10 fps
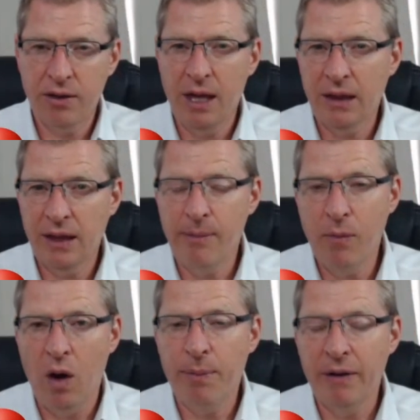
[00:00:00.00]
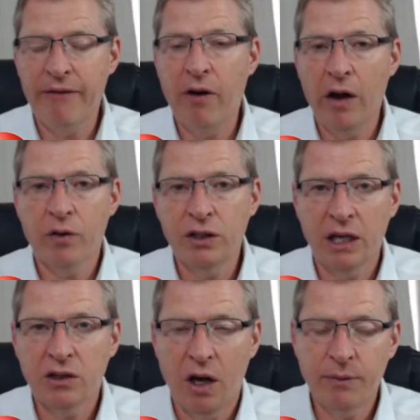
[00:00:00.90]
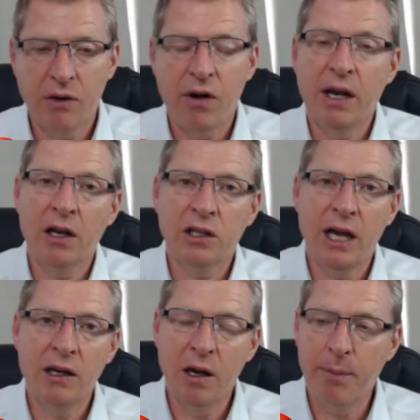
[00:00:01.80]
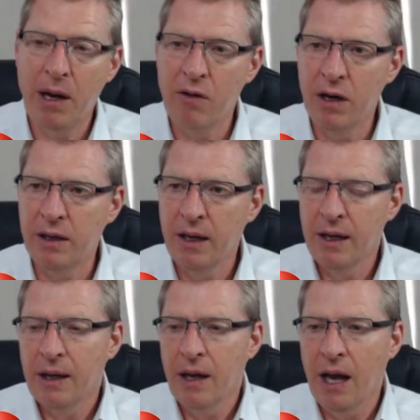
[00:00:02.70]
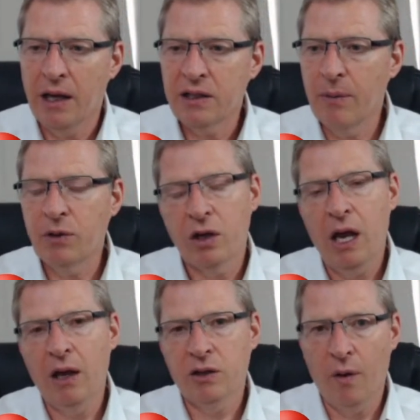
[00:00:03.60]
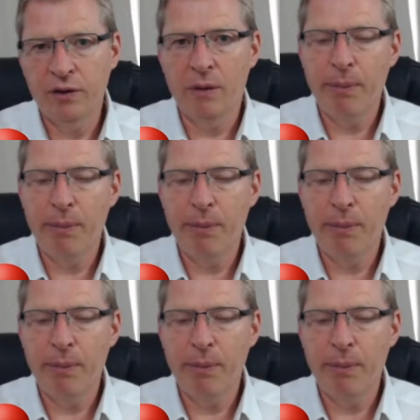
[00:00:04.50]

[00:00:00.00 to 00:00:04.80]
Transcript: think there might have been 5 or 6 times they run it in a 10-year period. Some years, obviously,